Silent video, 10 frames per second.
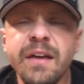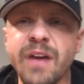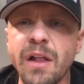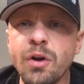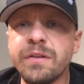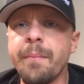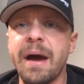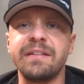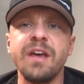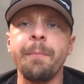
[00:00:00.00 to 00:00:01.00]
is I looked at
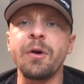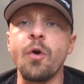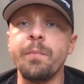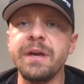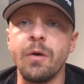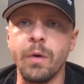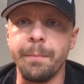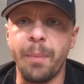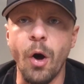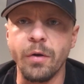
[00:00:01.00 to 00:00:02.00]
my typical meal
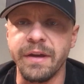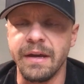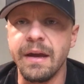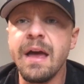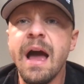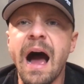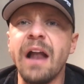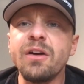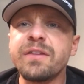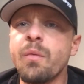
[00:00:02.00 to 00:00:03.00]
when bulking.
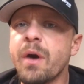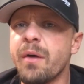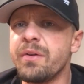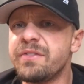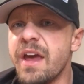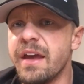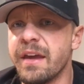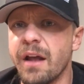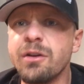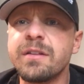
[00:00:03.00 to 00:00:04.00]
I looked at what I was
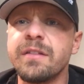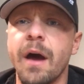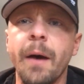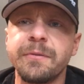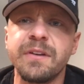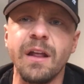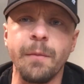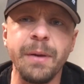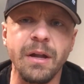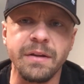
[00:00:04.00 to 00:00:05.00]
taking. I looked at the
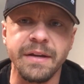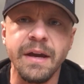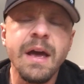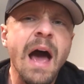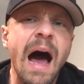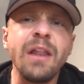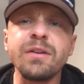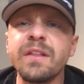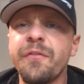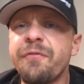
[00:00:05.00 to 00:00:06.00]
upscalability. I
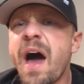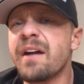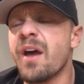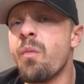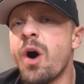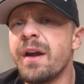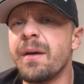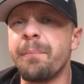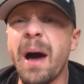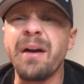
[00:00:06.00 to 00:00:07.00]
looked at the fact I wanted
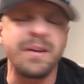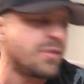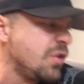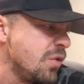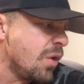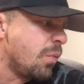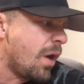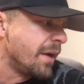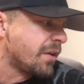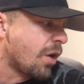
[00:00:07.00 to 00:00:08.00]
about a two to
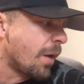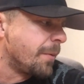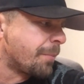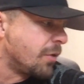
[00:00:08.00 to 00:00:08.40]
one carb to